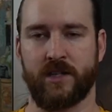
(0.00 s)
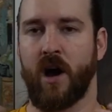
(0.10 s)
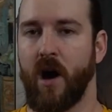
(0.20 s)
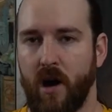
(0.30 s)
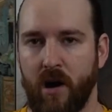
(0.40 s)

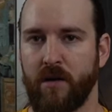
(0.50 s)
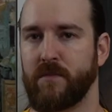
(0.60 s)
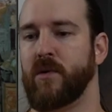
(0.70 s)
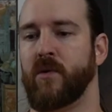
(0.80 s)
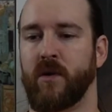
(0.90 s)

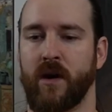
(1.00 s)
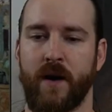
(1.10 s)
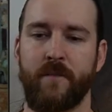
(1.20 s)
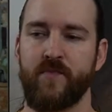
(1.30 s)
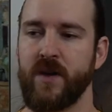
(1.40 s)
Tom
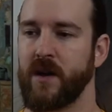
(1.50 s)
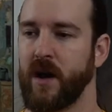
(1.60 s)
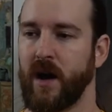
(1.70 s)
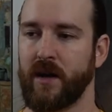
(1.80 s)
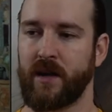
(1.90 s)
or
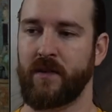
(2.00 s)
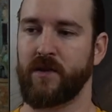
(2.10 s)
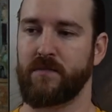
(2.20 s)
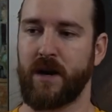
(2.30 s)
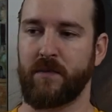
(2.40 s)

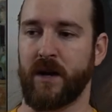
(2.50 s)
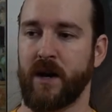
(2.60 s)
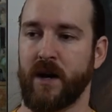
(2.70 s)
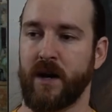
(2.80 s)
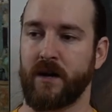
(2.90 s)
even maybe
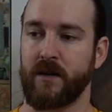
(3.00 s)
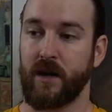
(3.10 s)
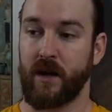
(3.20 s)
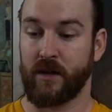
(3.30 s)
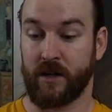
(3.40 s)

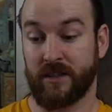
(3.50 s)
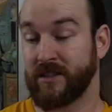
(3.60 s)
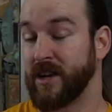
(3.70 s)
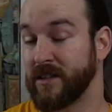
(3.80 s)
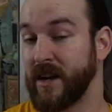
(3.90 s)
because
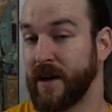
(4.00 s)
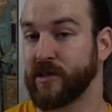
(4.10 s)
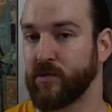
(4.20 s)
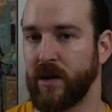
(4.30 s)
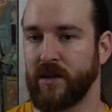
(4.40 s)
this doesn't have
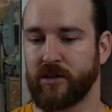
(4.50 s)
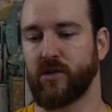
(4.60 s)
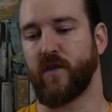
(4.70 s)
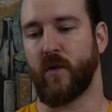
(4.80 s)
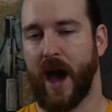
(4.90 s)
sweetness.
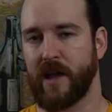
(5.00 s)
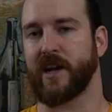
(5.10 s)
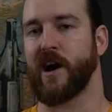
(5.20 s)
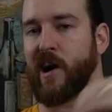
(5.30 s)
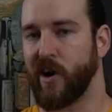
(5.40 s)
So if you had
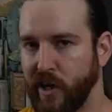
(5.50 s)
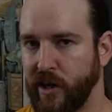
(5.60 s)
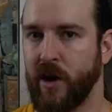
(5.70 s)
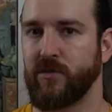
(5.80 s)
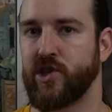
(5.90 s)
like a honey
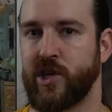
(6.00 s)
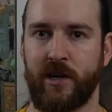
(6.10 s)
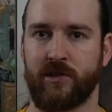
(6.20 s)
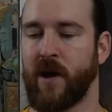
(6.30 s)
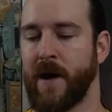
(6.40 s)
goat
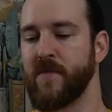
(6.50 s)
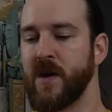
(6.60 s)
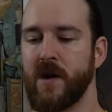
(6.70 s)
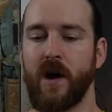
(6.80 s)
cheese, right?